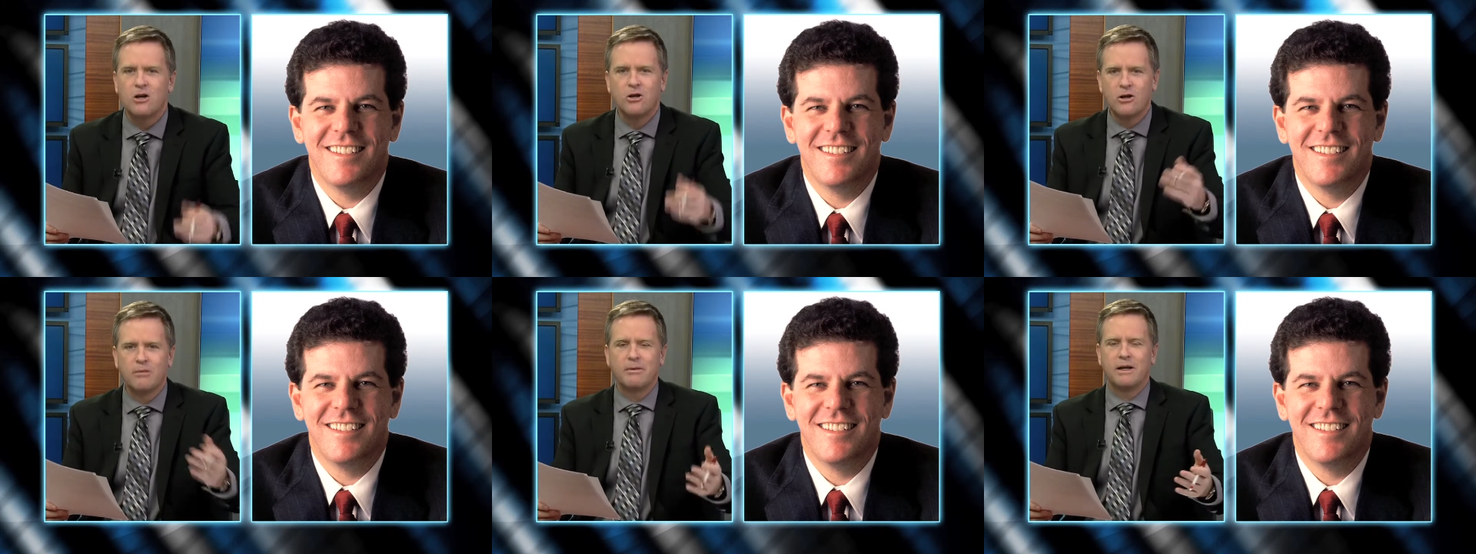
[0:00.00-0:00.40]

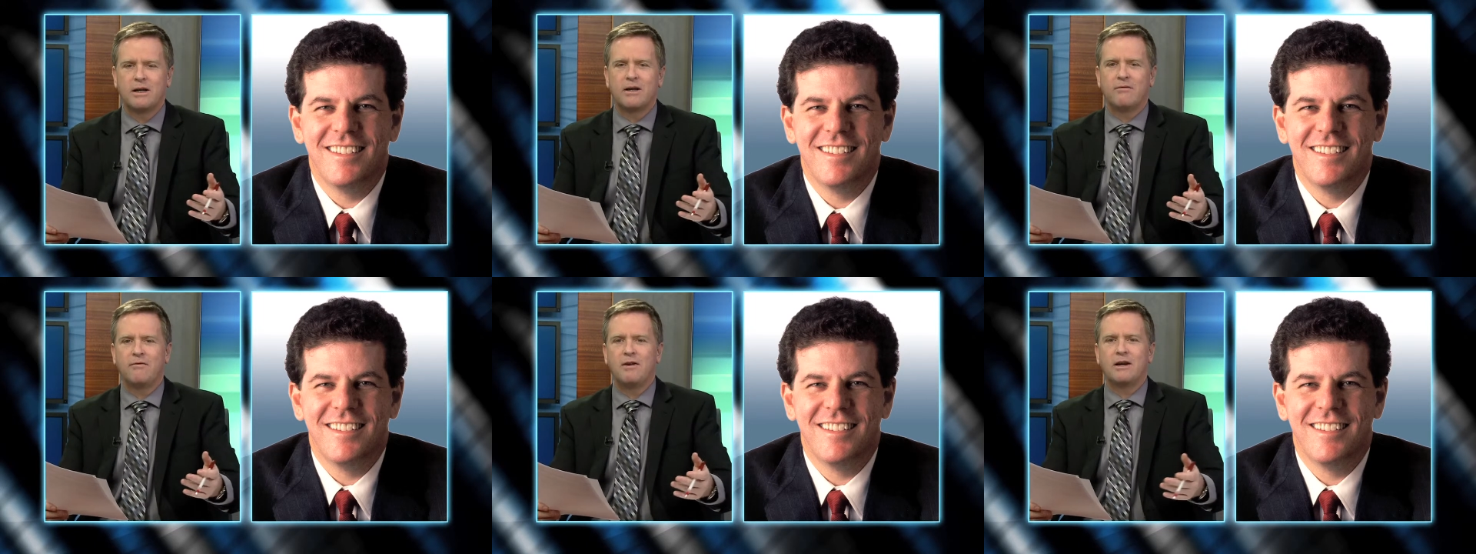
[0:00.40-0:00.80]
Speaker 1: Nobody right.
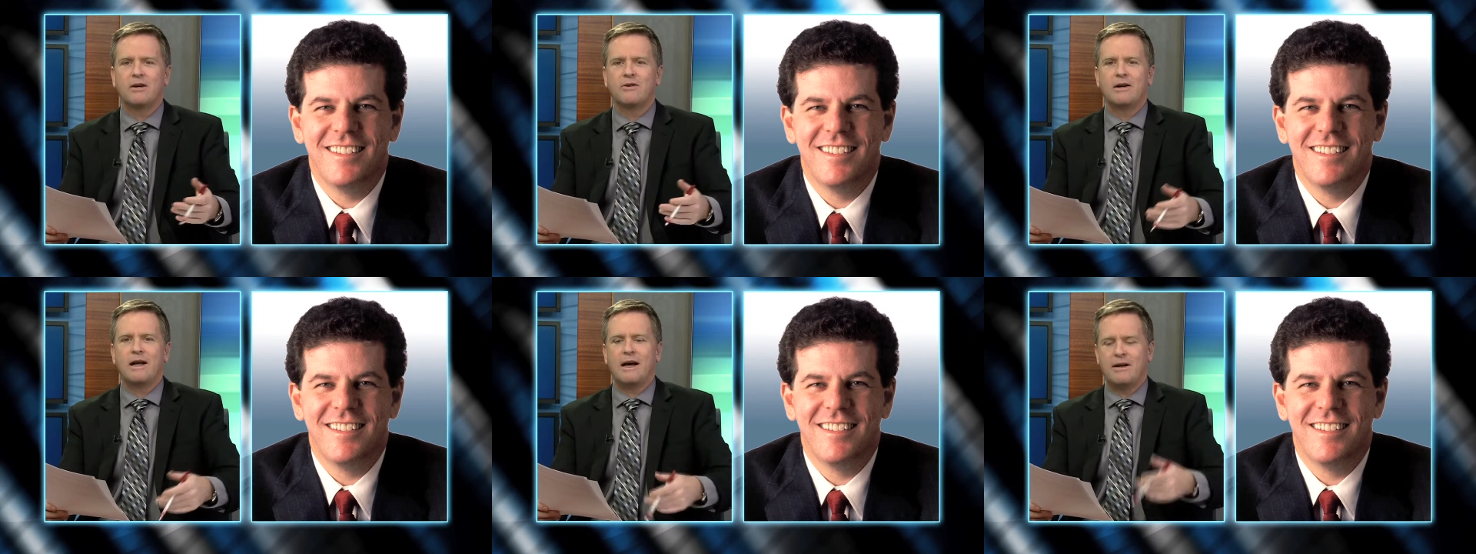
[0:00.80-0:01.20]
can
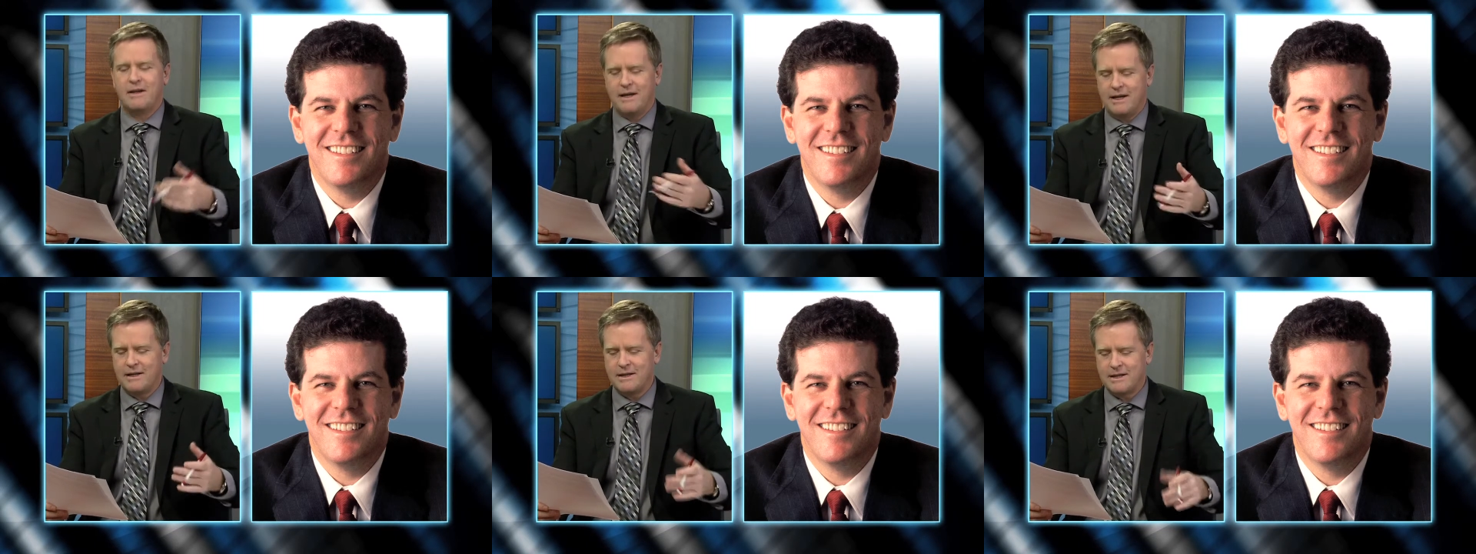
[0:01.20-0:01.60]
figure it out,
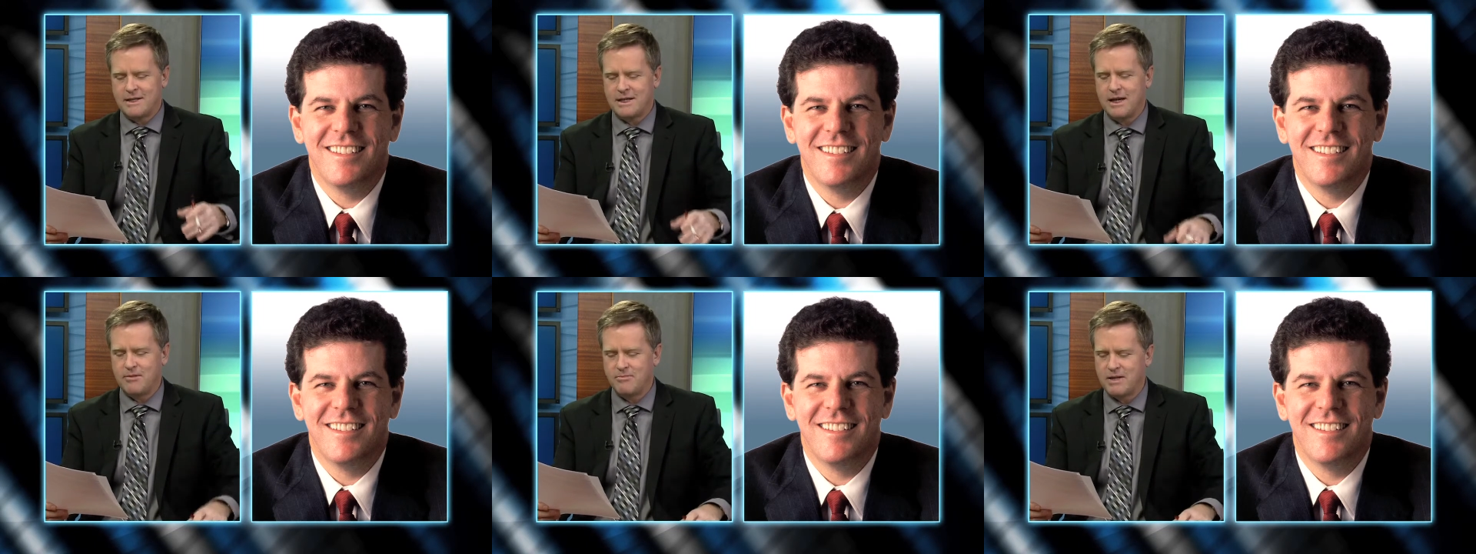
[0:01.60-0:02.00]
yet at the
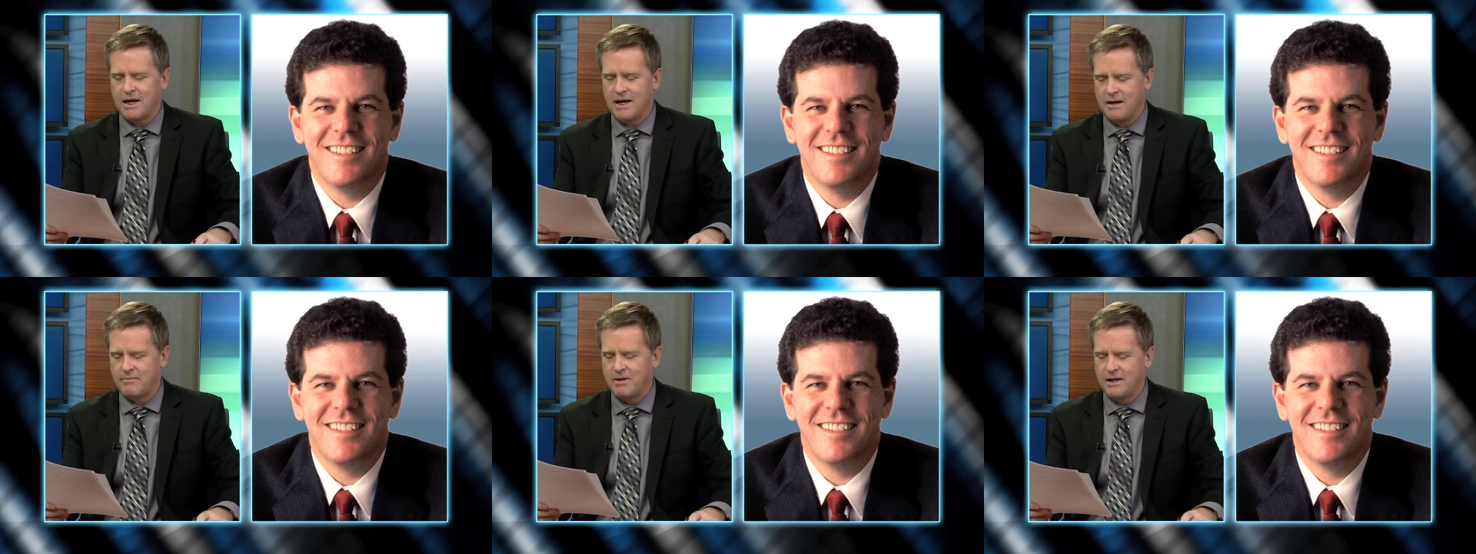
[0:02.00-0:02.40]
same
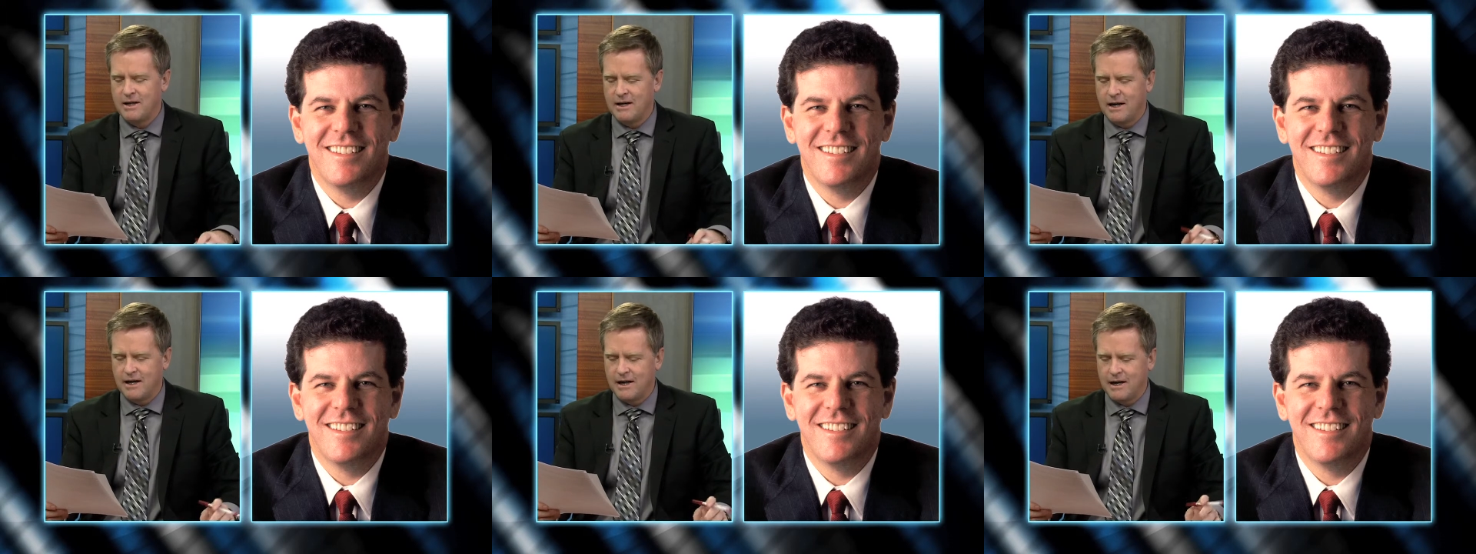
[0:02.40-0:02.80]
time,
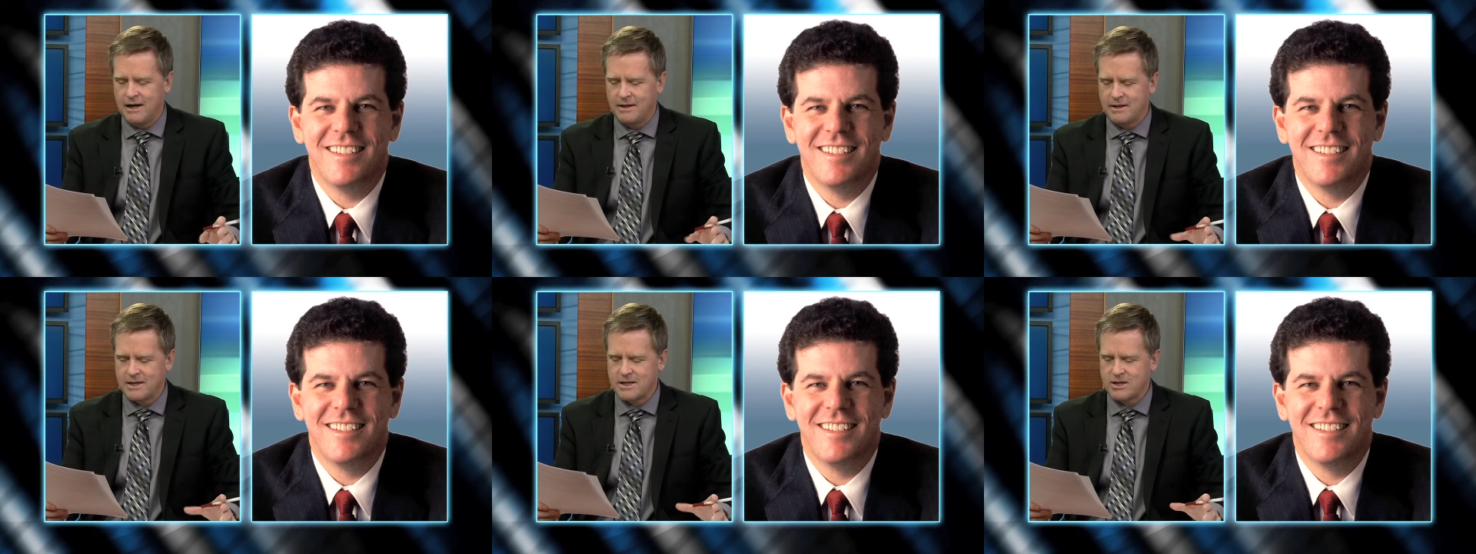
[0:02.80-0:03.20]

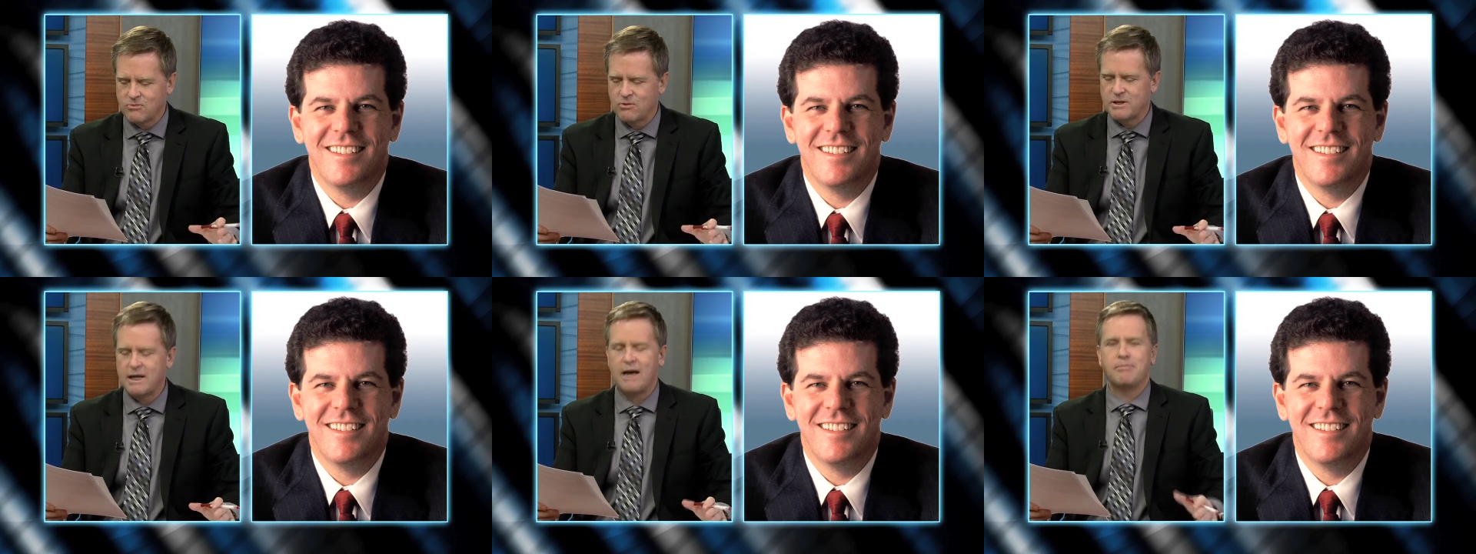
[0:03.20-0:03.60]
uh, this is
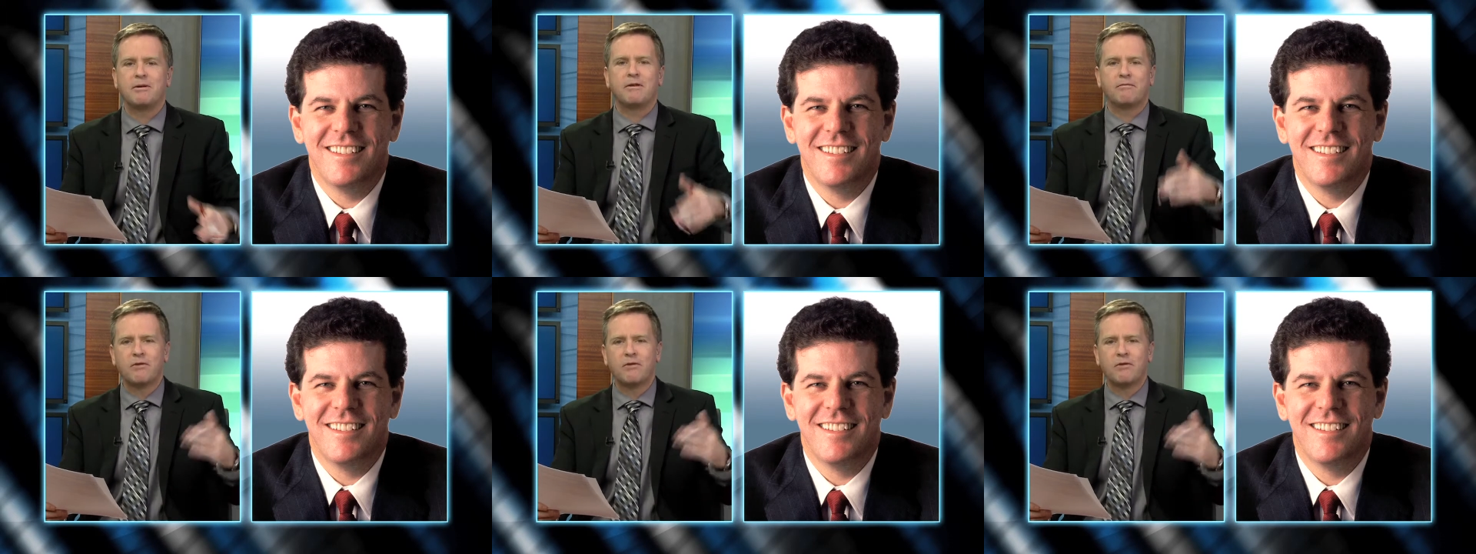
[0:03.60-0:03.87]
what's happening.